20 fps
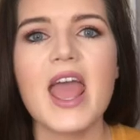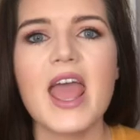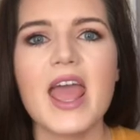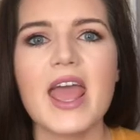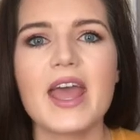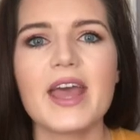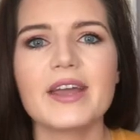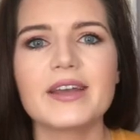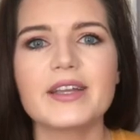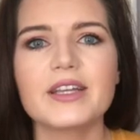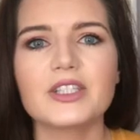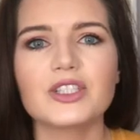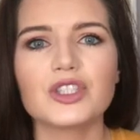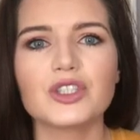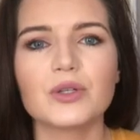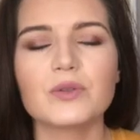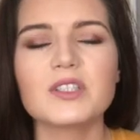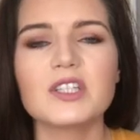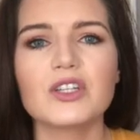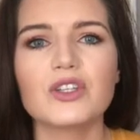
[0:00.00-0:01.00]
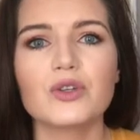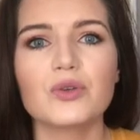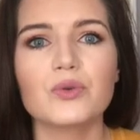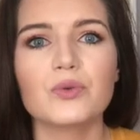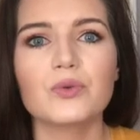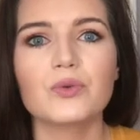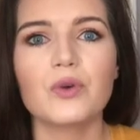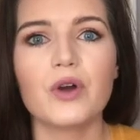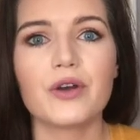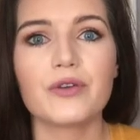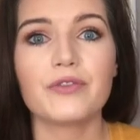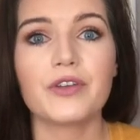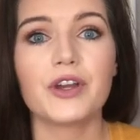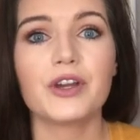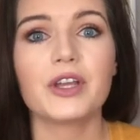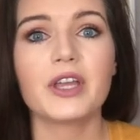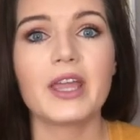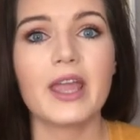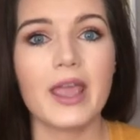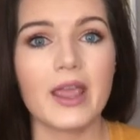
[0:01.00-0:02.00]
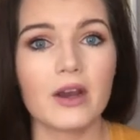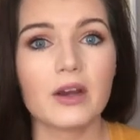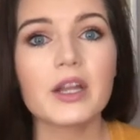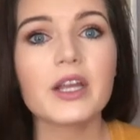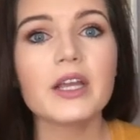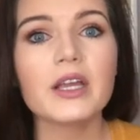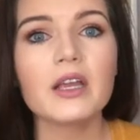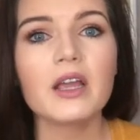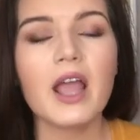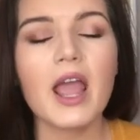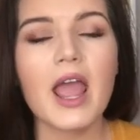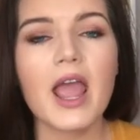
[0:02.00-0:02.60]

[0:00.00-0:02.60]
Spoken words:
and it shows that you are very caring